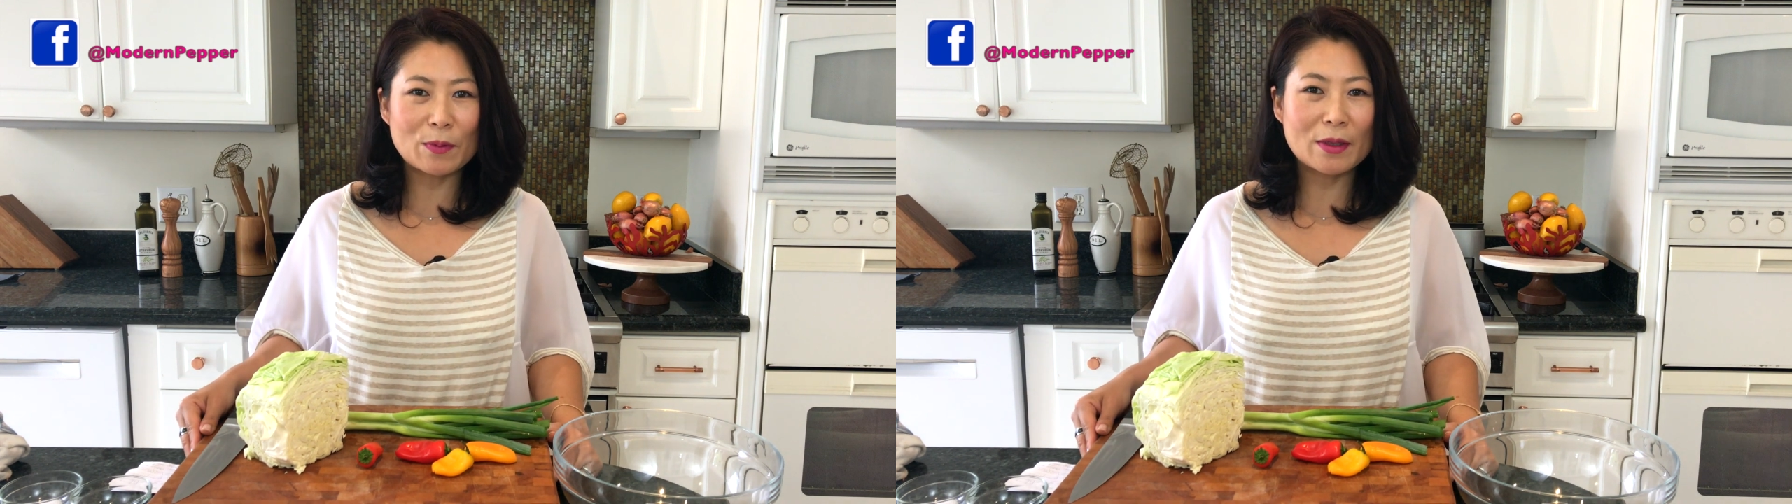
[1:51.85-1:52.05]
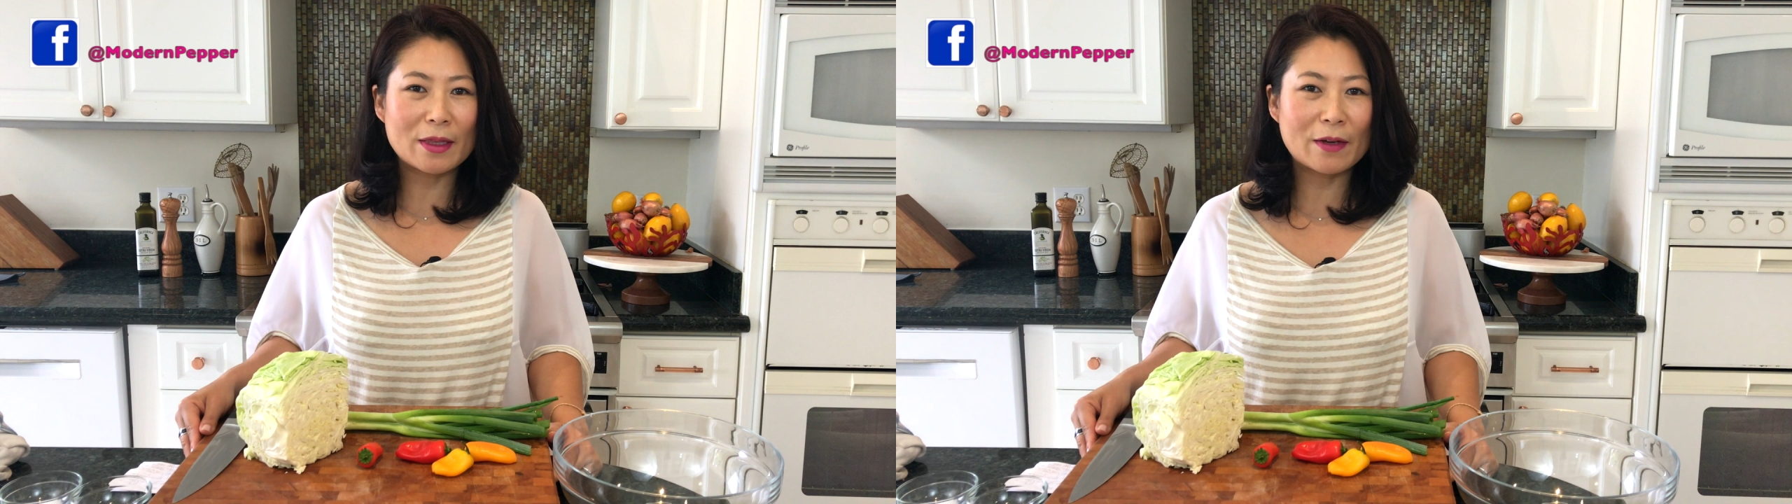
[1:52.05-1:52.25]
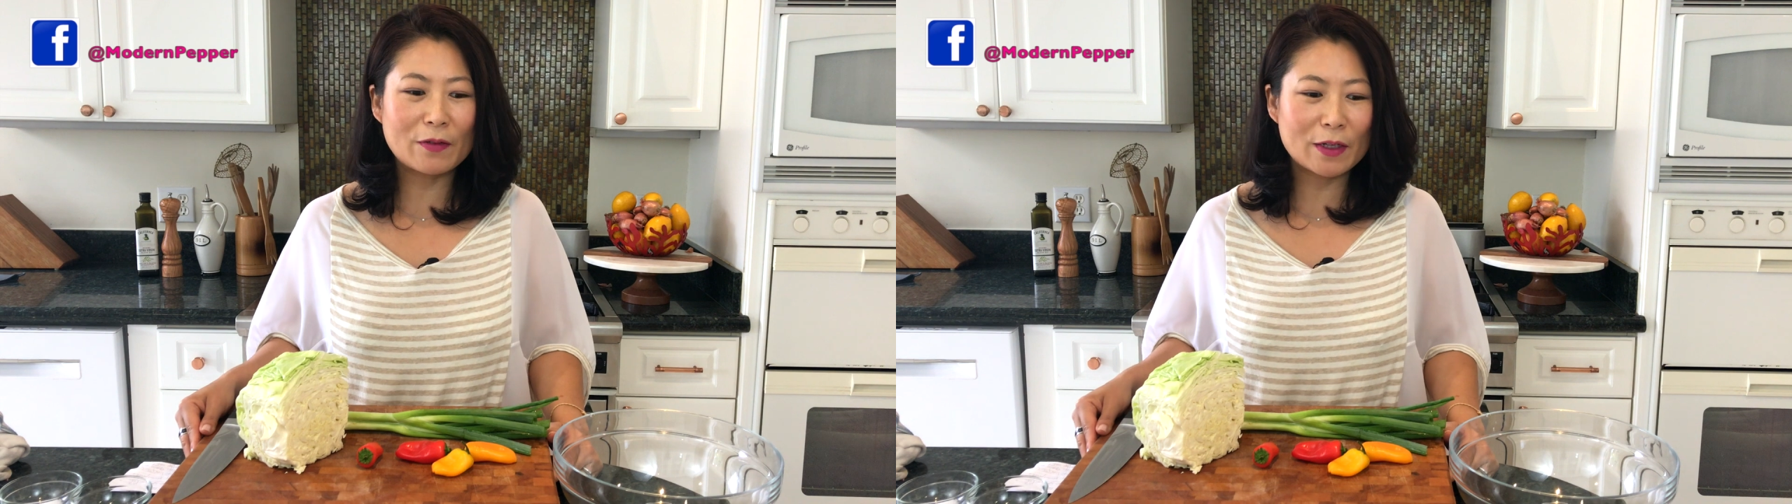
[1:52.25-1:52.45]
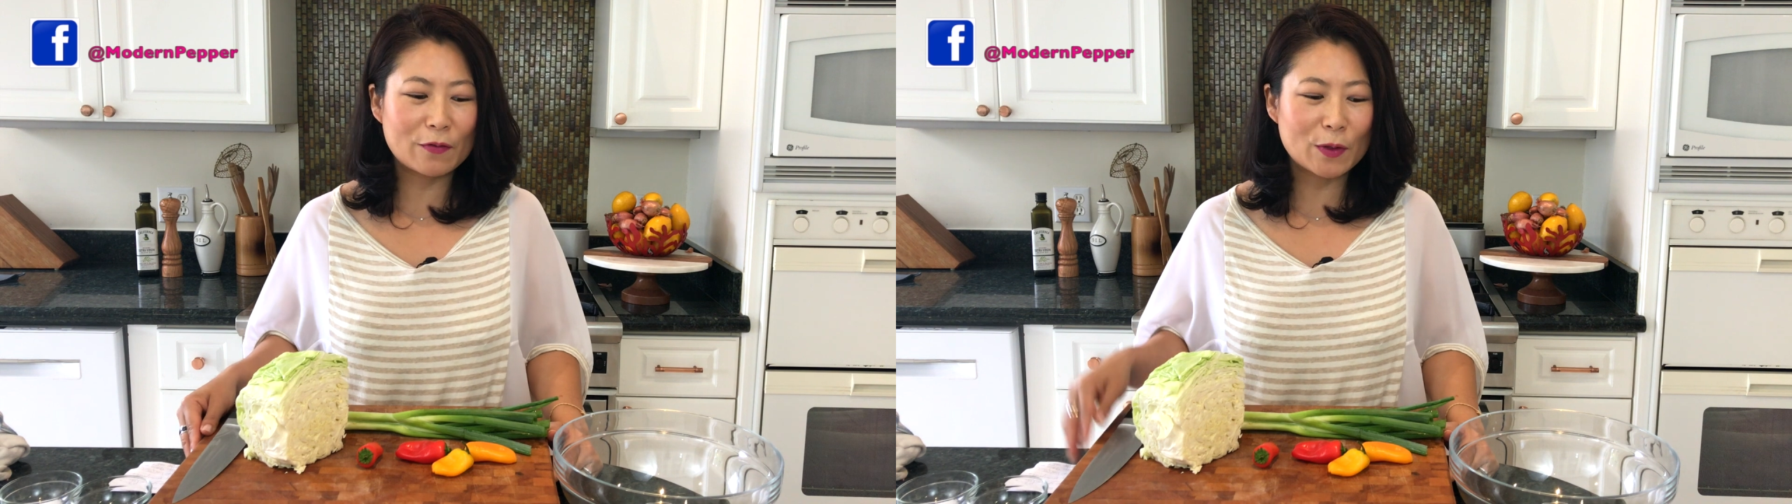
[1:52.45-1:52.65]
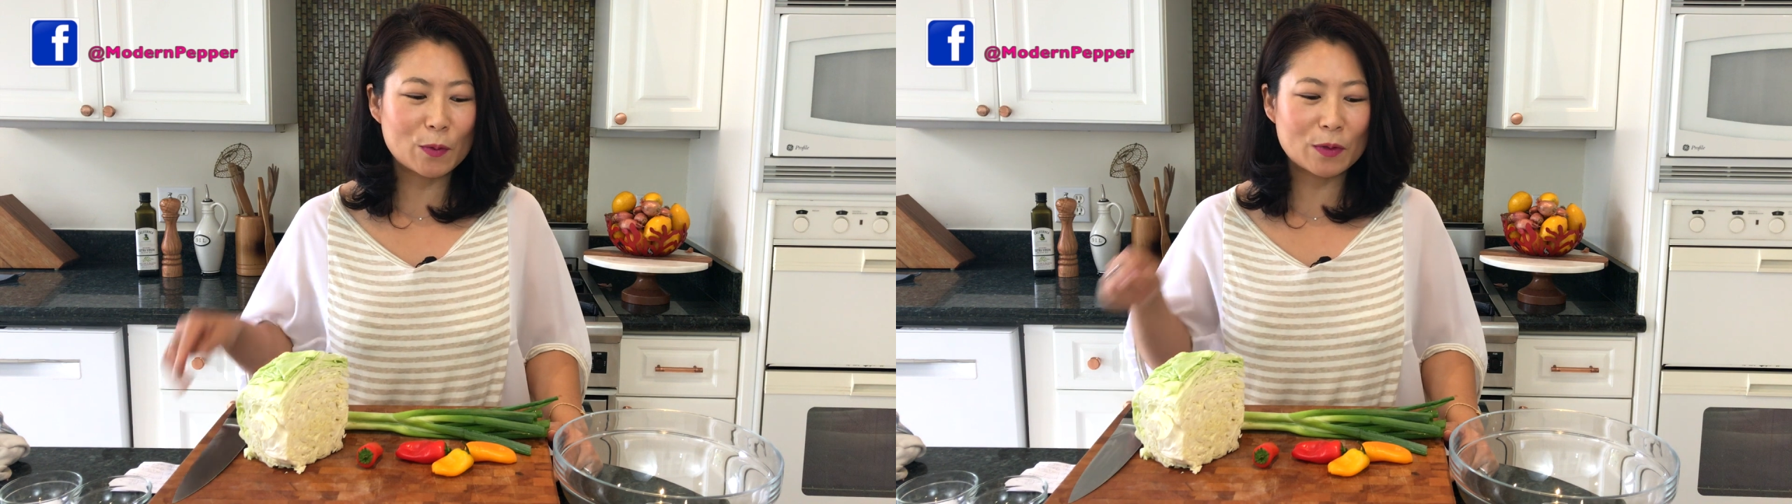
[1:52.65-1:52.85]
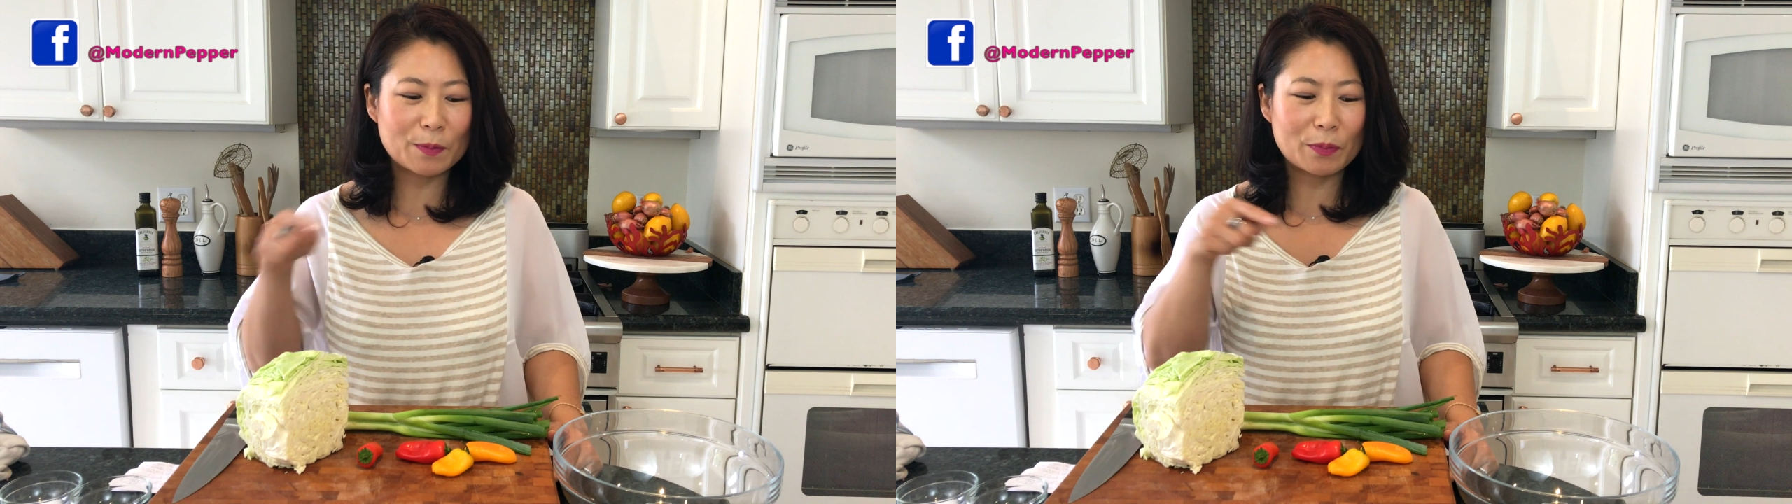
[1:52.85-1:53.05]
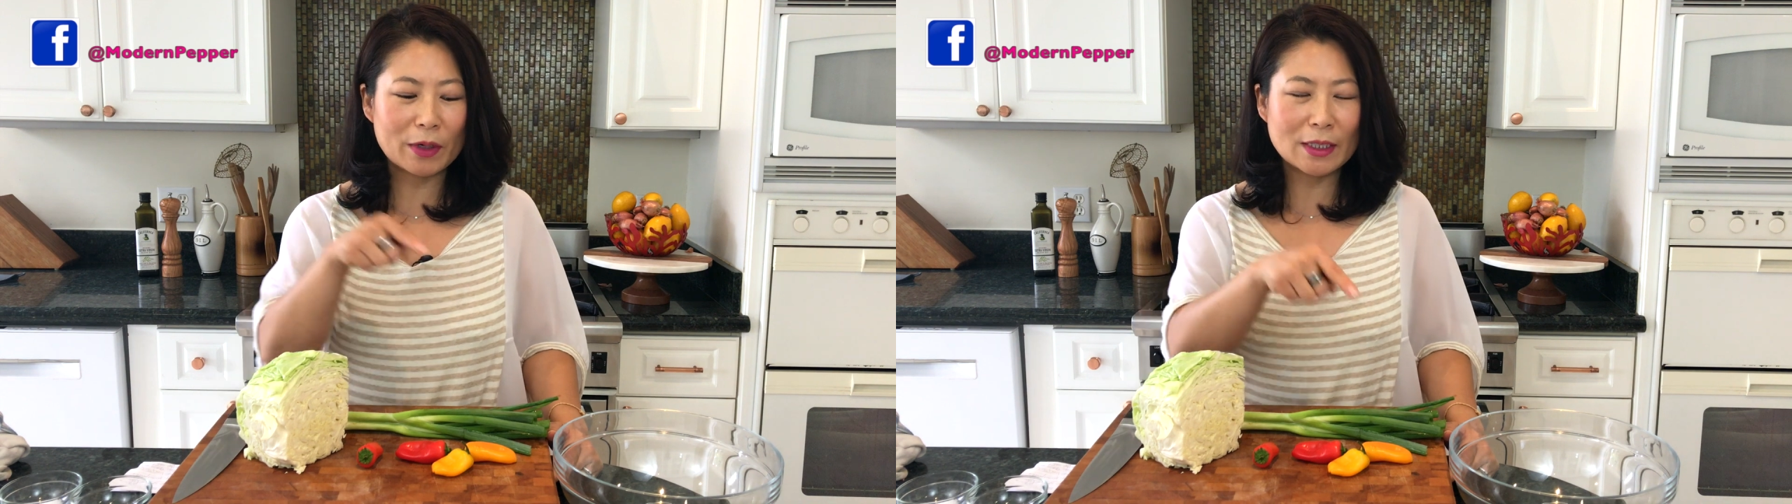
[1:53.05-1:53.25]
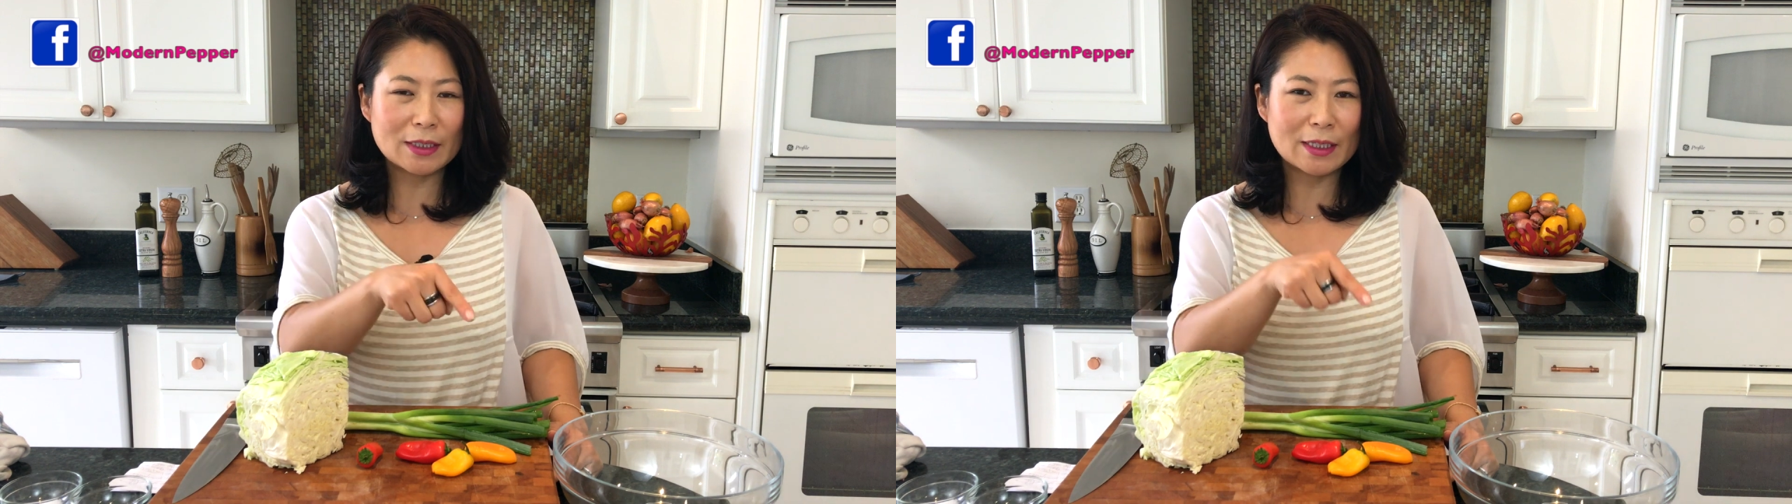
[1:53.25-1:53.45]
I would love it if you would press